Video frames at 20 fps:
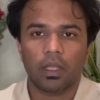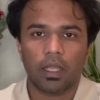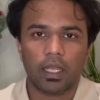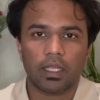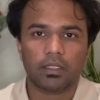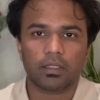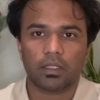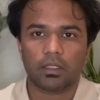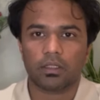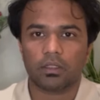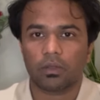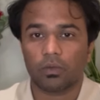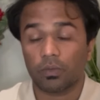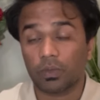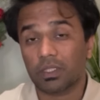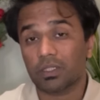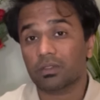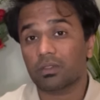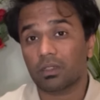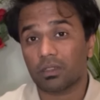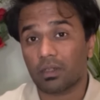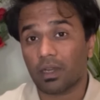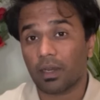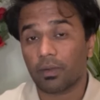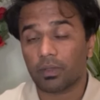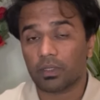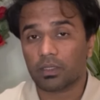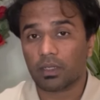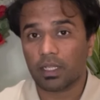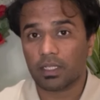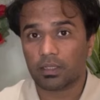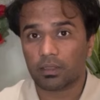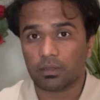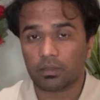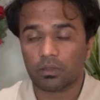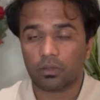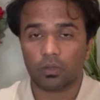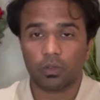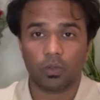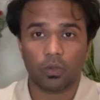as such, which is the driver's license.
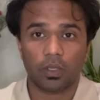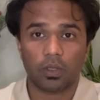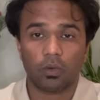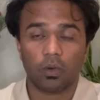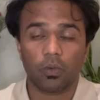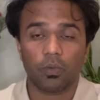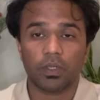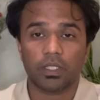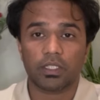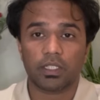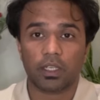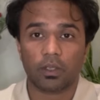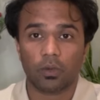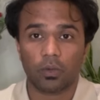So you can always check.